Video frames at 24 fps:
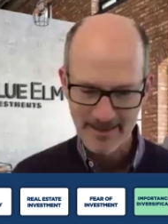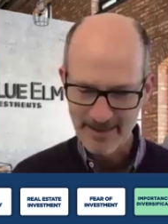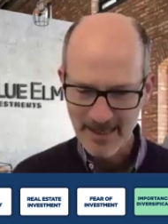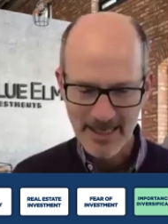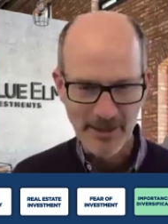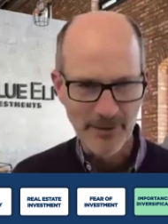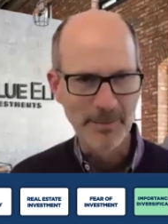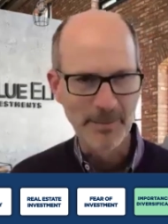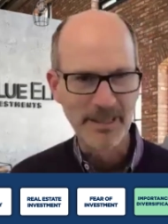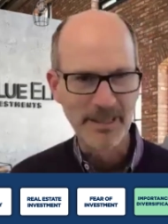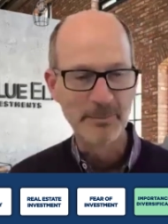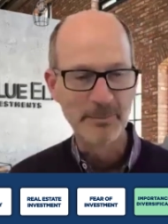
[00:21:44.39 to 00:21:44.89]
I
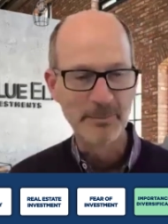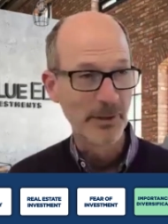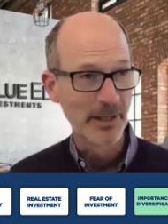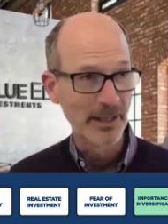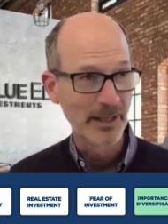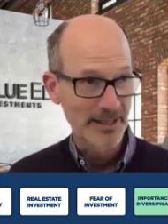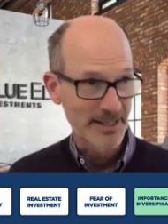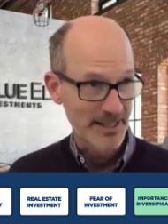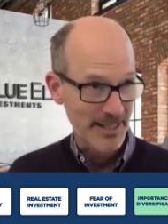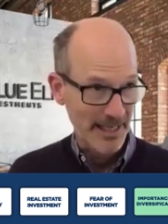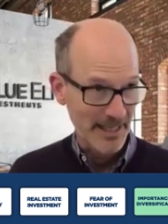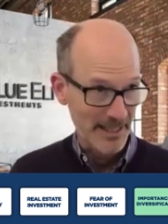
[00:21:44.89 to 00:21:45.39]
agree. I mean,
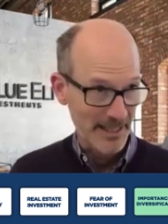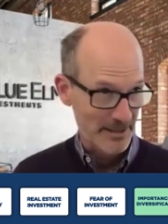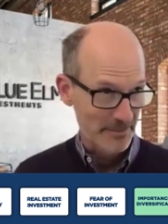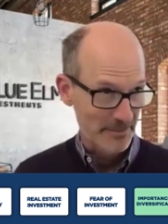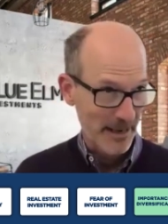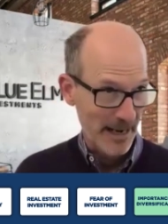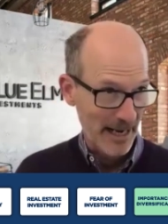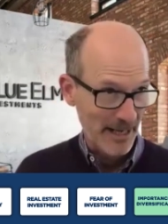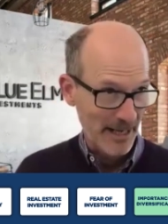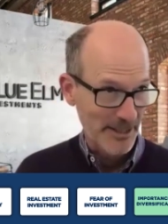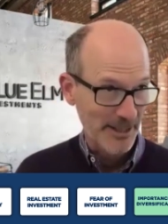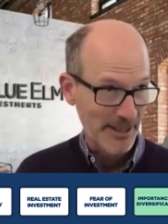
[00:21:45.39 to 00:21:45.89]
real estate
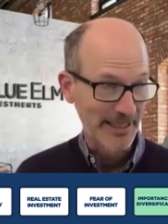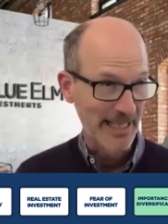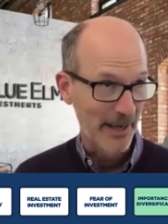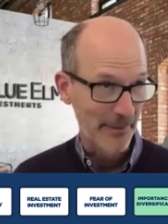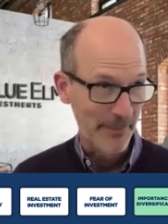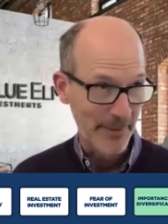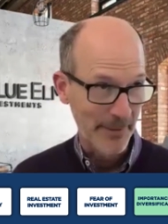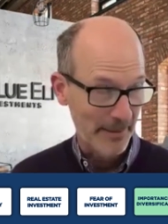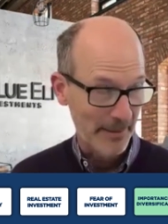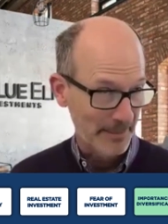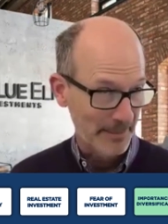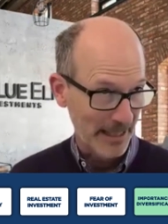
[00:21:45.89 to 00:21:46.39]
is magic
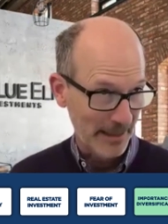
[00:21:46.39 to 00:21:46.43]
that way.